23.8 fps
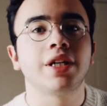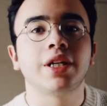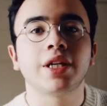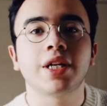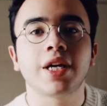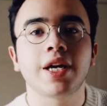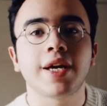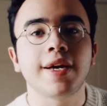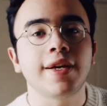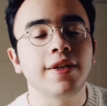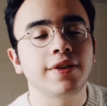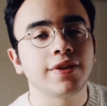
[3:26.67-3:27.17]

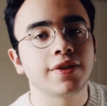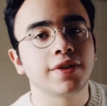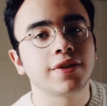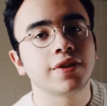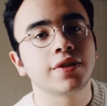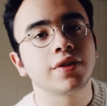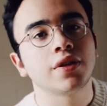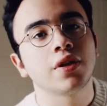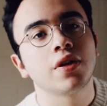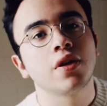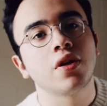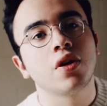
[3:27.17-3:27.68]

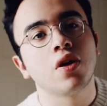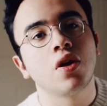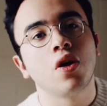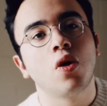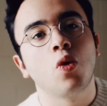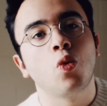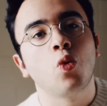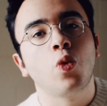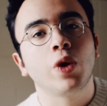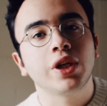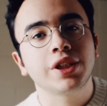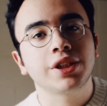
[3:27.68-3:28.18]
indicates
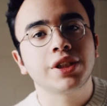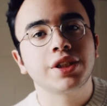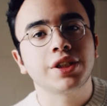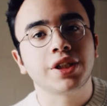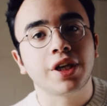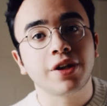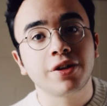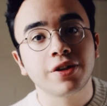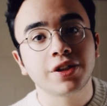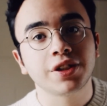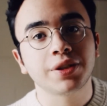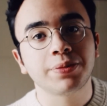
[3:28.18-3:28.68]
which
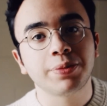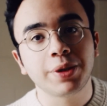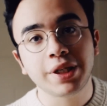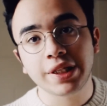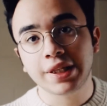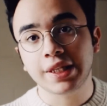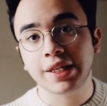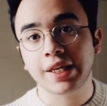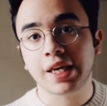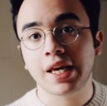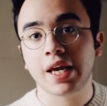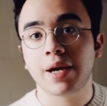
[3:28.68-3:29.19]
shutter
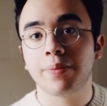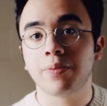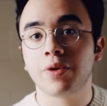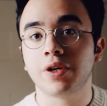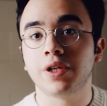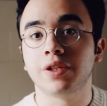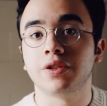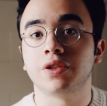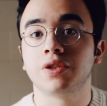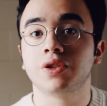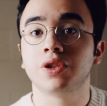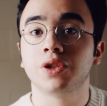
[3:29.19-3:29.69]
speed the
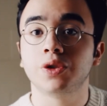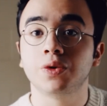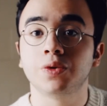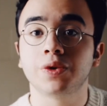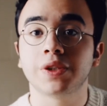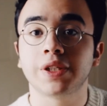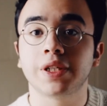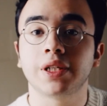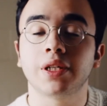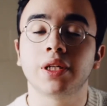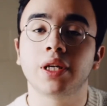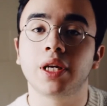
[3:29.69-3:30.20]
camera is
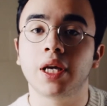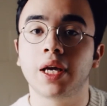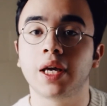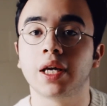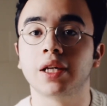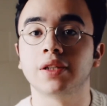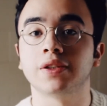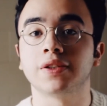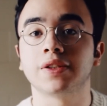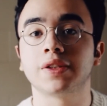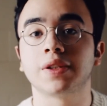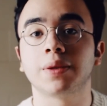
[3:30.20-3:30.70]
choosing,
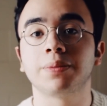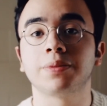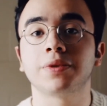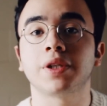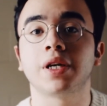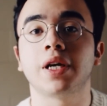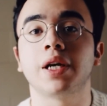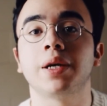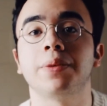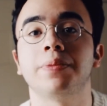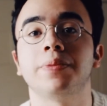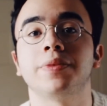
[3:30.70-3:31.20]
and
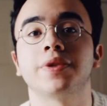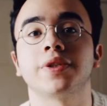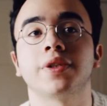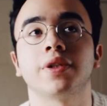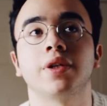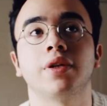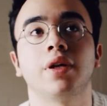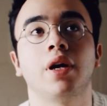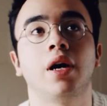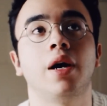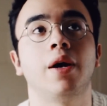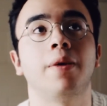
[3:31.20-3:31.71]
sometimes
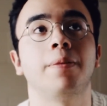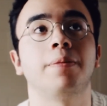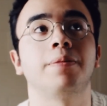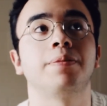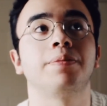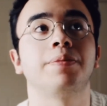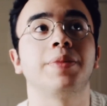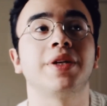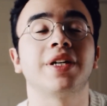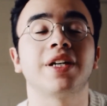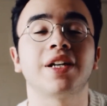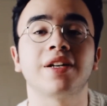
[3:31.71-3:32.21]

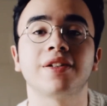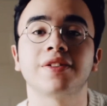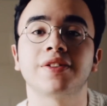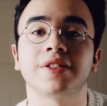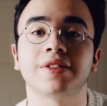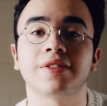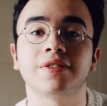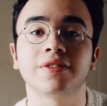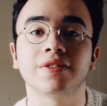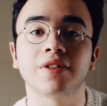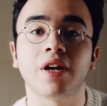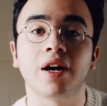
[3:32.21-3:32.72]

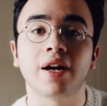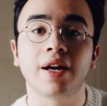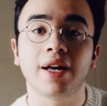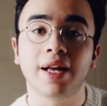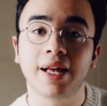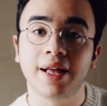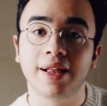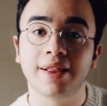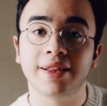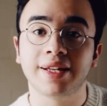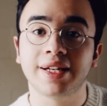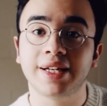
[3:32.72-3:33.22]
because it's not
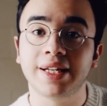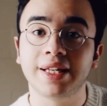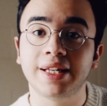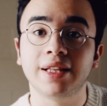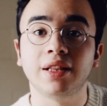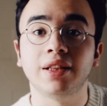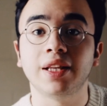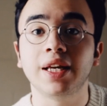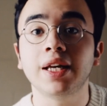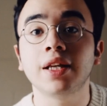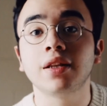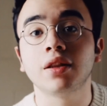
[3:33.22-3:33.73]
LED
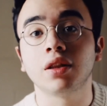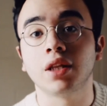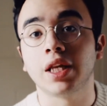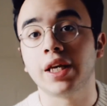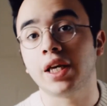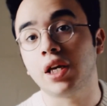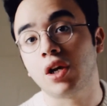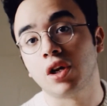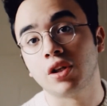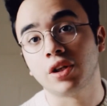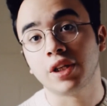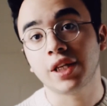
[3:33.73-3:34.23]
lit
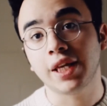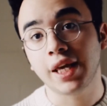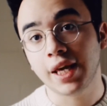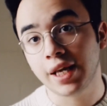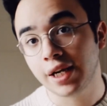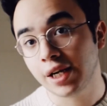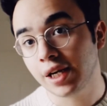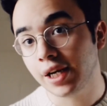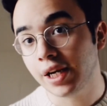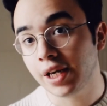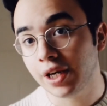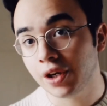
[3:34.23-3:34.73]
like on the
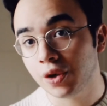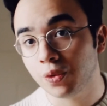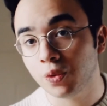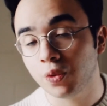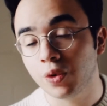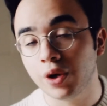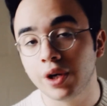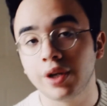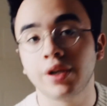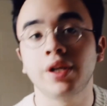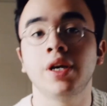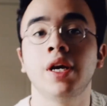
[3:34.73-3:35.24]
Canon
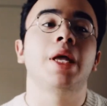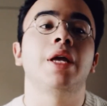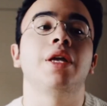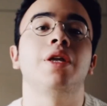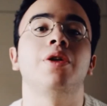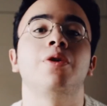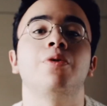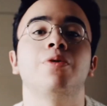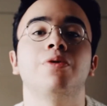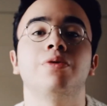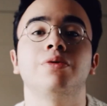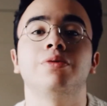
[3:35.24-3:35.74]
A1,
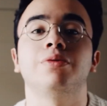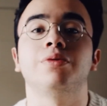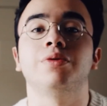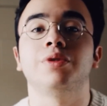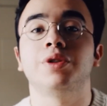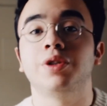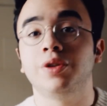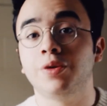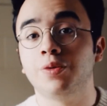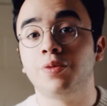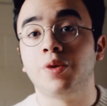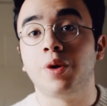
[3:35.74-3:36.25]
you
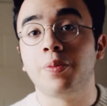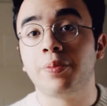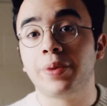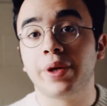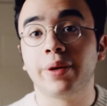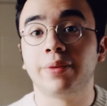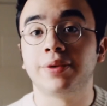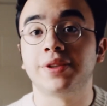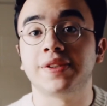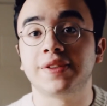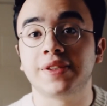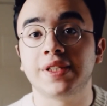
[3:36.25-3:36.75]
won't be
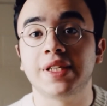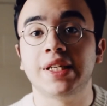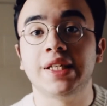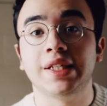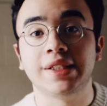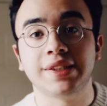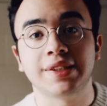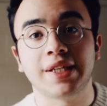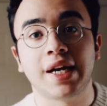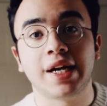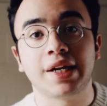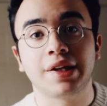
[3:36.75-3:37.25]
able to see
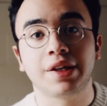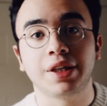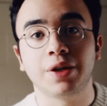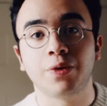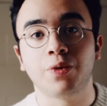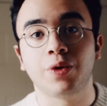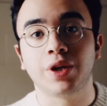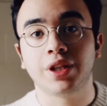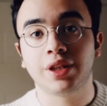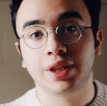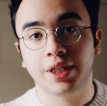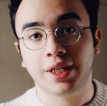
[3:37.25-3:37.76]
exactly
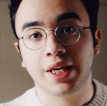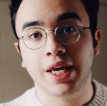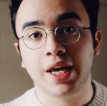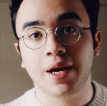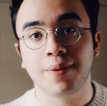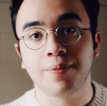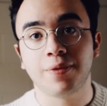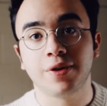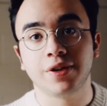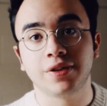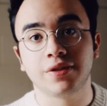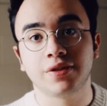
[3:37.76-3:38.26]
what the
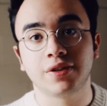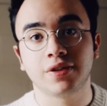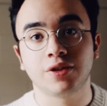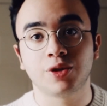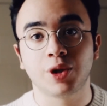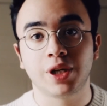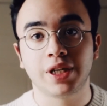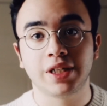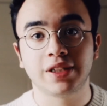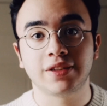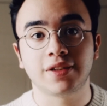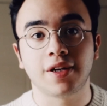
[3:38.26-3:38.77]
camera is
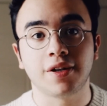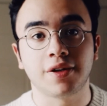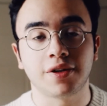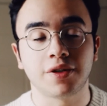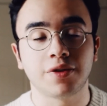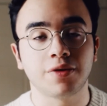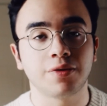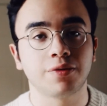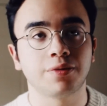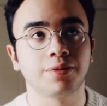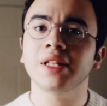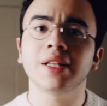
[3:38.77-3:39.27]
trying to tell
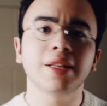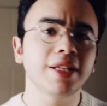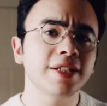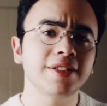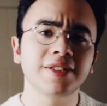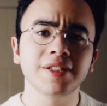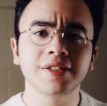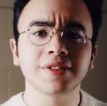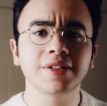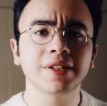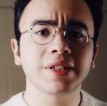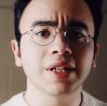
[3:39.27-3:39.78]
you.
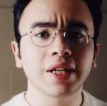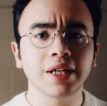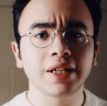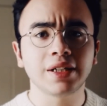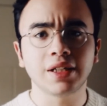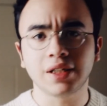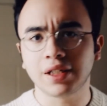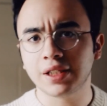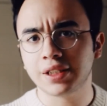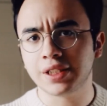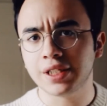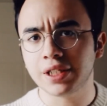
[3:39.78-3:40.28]
This isn't
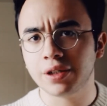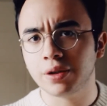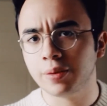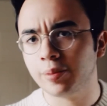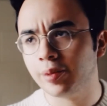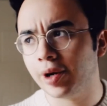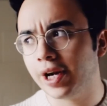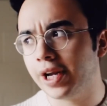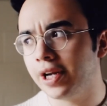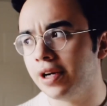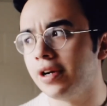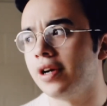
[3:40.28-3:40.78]
a deal
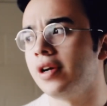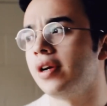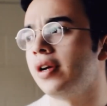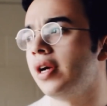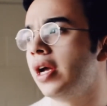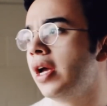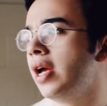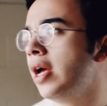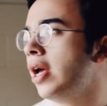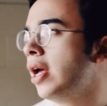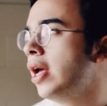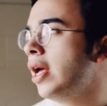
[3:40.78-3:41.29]
breaker,
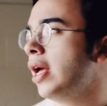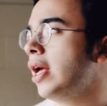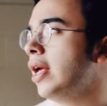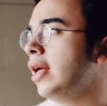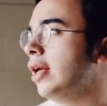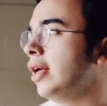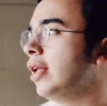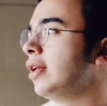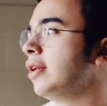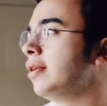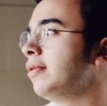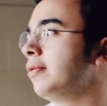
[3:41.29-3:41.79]

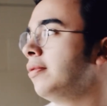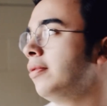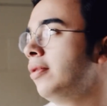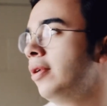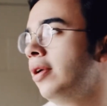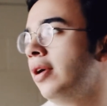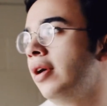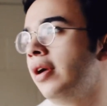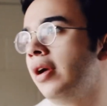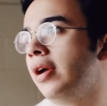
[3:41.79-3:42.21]
and